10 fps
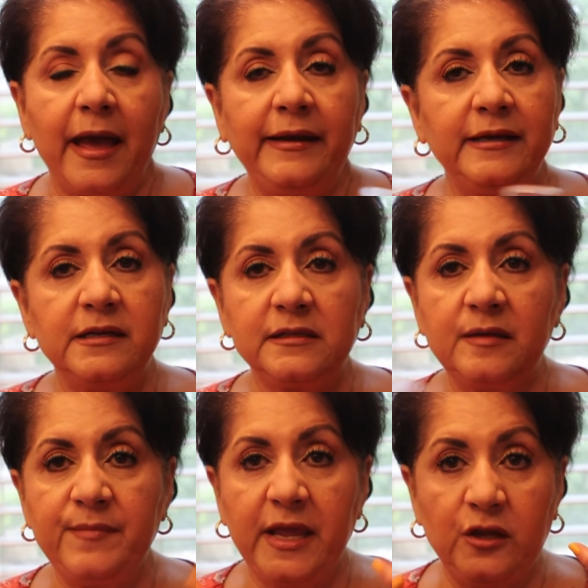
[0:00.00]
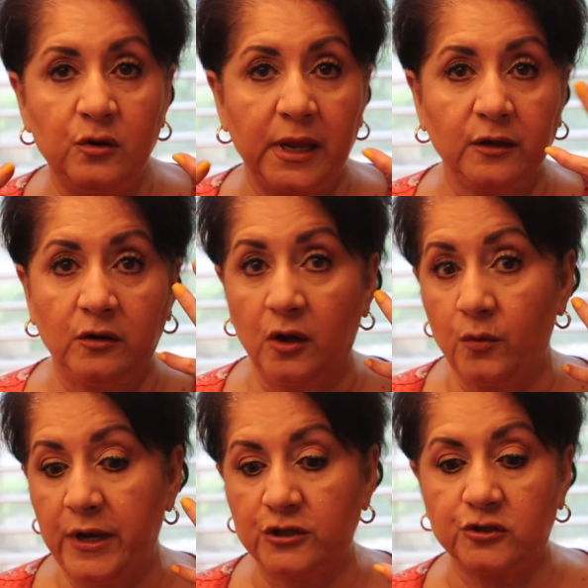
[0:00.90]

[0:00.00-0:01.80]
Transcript: and it doesn't make you like glowy,